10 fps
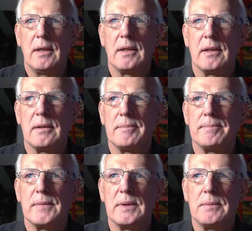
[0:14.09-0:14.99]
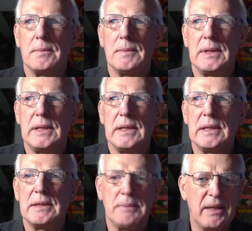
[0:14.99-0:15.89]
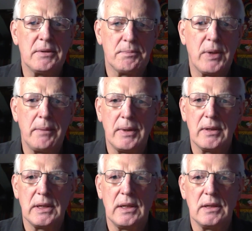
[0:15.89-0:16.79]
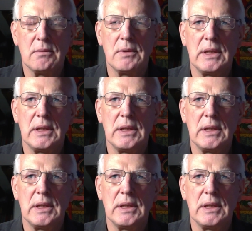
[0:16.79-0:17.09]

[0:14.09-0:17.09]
It's primarily really